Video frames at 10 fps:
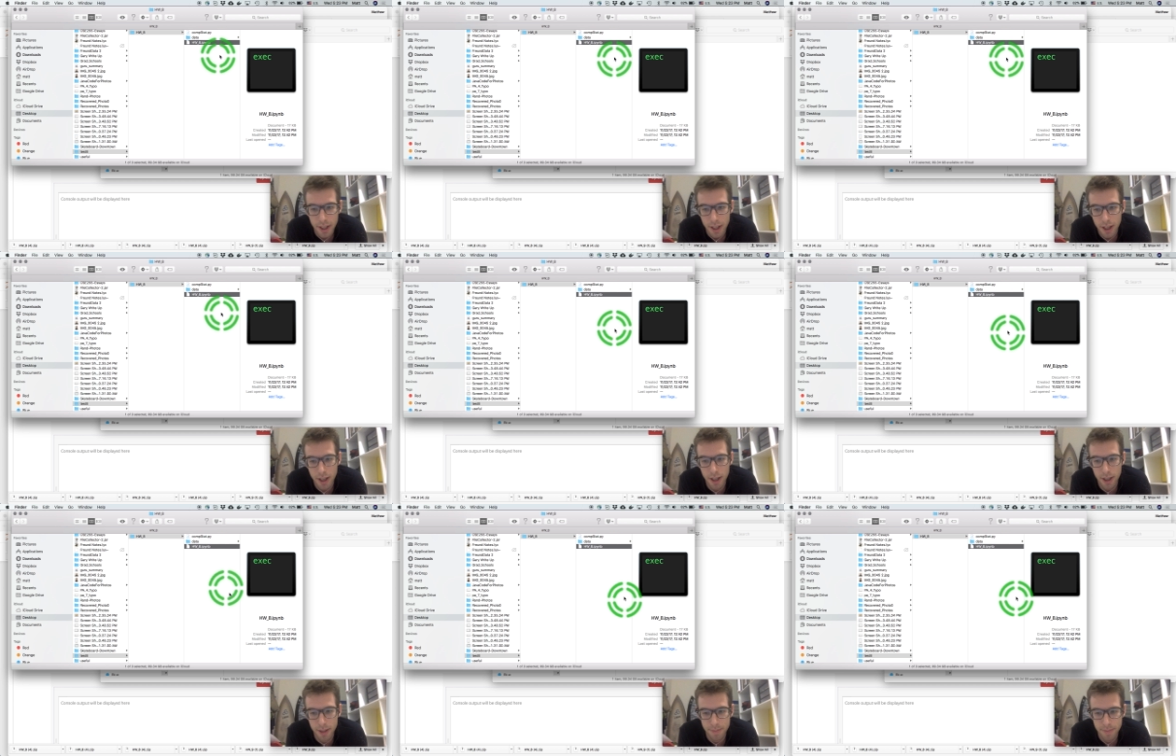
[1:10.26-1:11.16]

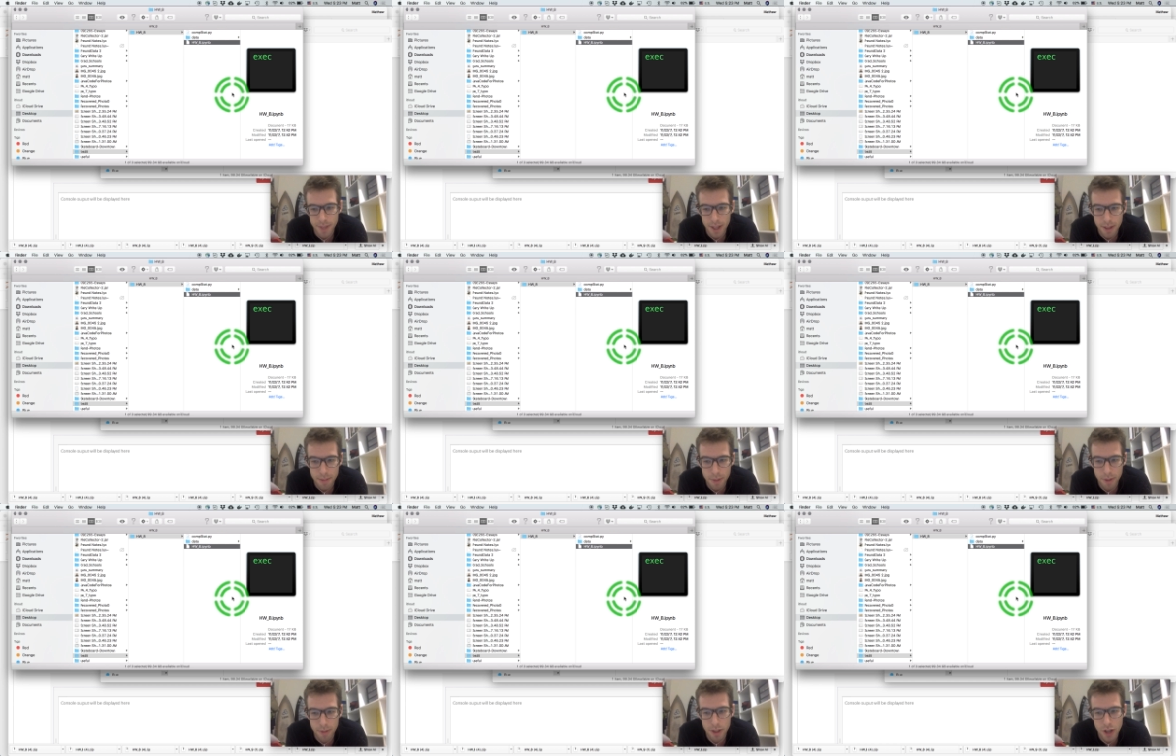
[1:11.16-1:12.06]

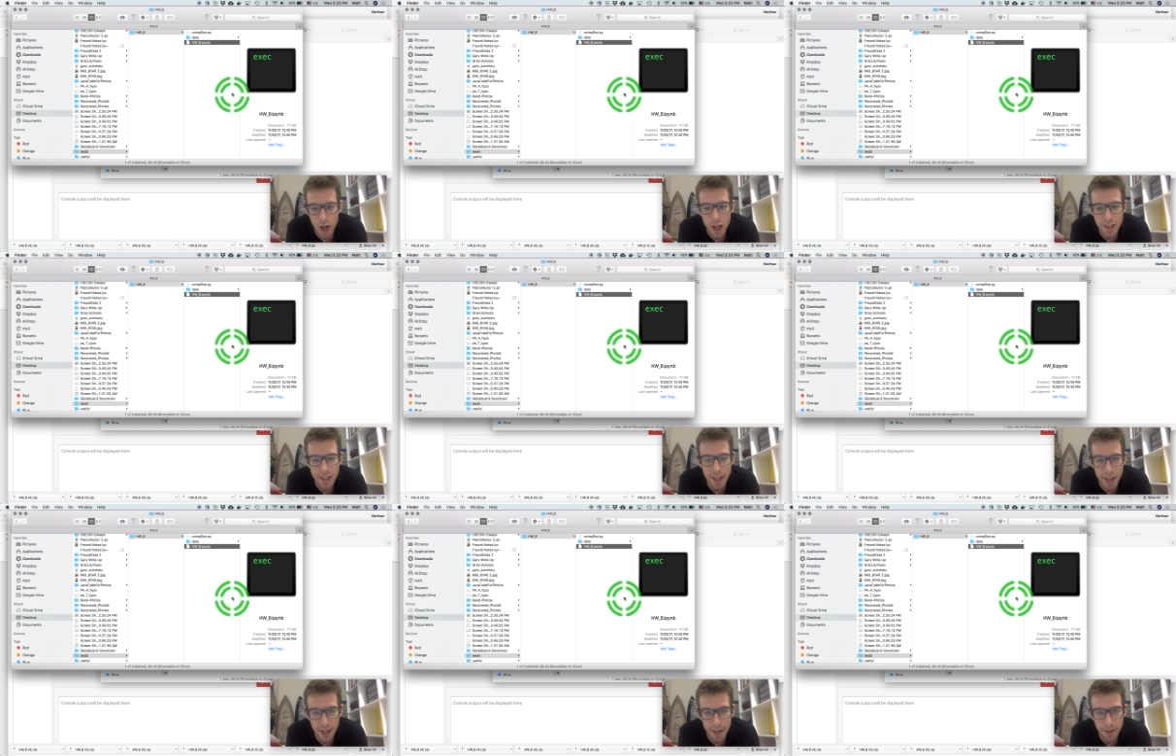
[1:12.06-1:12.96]
But what's causing
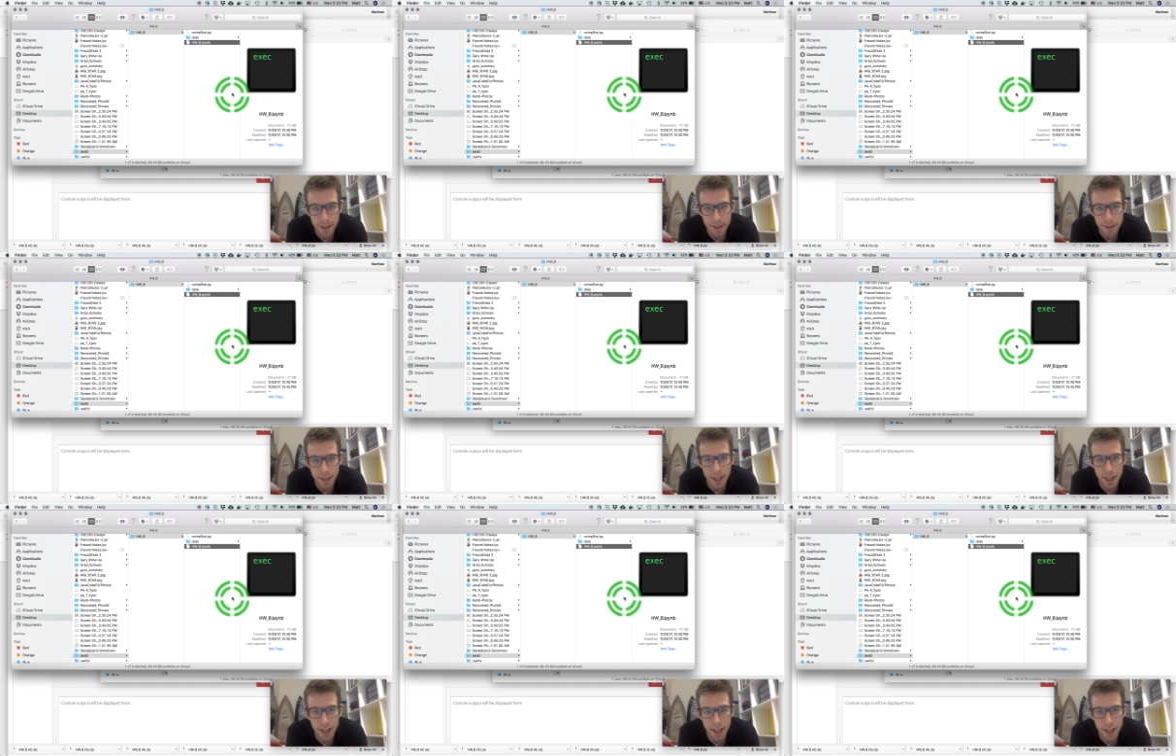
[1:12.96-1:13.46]
the error